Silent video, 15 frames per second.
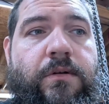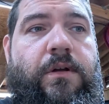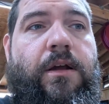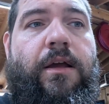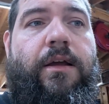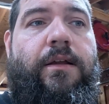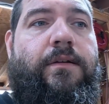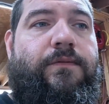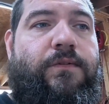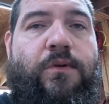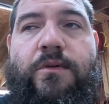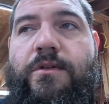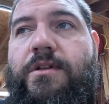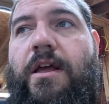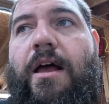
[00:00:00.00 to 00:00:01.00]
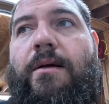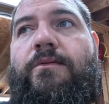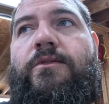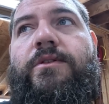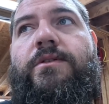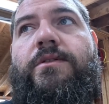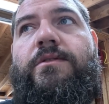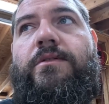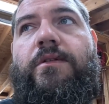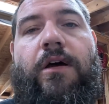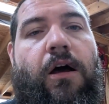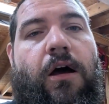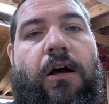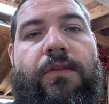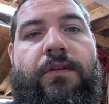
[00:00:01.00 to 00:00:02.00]
And of course I was
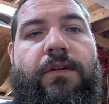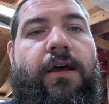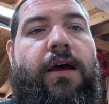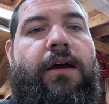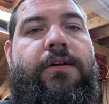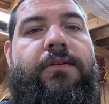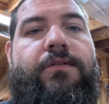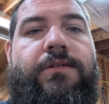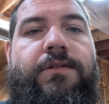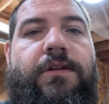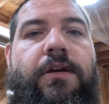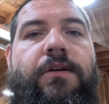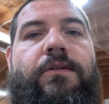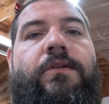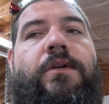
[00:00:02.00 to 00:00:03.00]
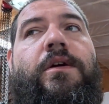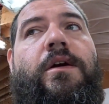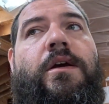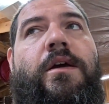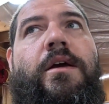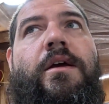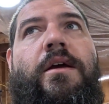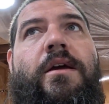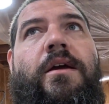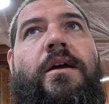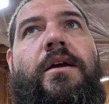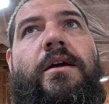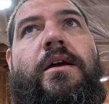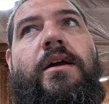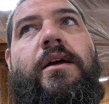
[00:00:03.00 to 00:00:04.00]
on the title, so
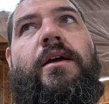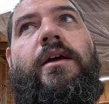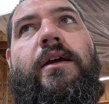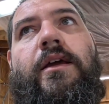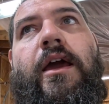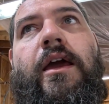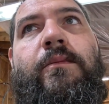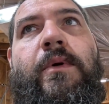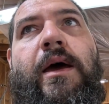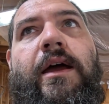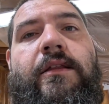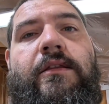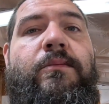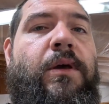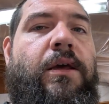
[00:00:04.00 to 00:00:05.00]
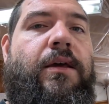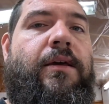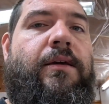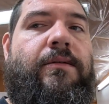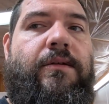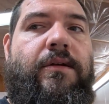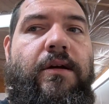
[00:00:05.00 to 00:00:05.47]
it came back to me.